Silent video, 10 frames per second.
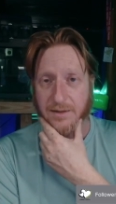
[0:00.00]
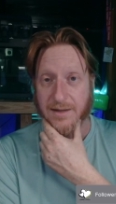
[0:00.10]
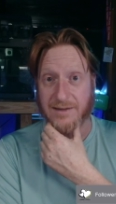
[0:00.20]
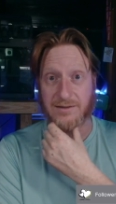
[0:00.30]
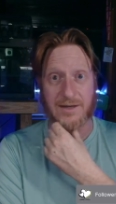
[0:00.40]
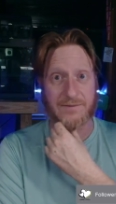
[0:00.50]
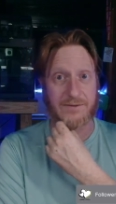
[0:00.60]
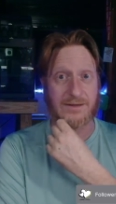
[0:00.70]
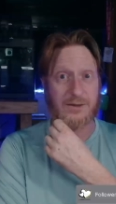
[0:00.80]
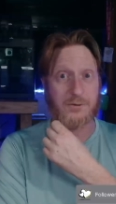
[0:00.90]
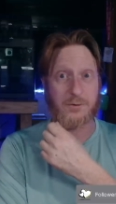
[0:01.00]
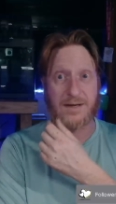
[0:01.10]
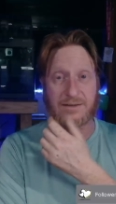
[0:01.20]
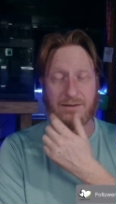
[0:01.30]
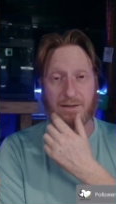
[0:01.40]
That stuff is like
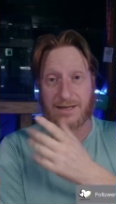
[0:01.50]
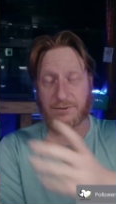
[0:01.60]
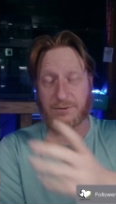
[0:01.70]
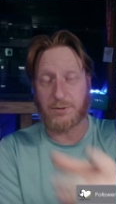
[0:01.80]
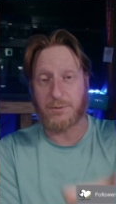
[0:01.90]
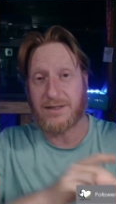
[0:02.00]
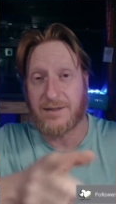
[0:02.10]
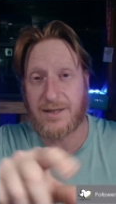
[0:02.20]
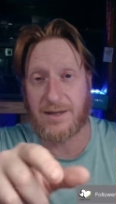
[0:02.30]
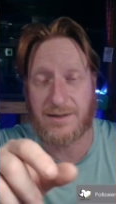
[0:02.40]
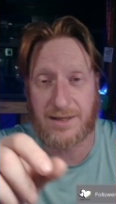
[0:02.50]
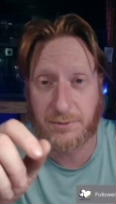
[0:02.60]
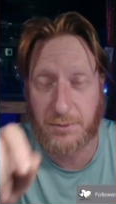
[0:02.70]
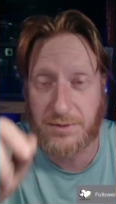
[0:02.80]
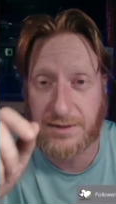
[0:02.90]
crazy hard. That's what we did
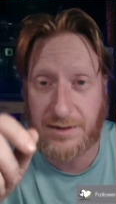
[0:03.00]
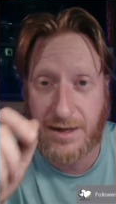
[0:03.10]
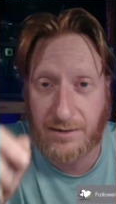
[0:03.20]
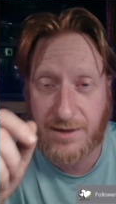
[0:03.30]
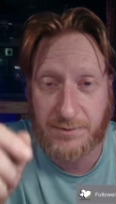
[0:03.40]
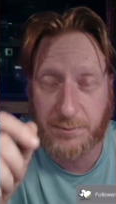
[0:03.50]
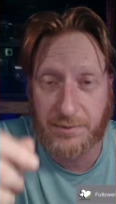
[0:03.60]
the helicopter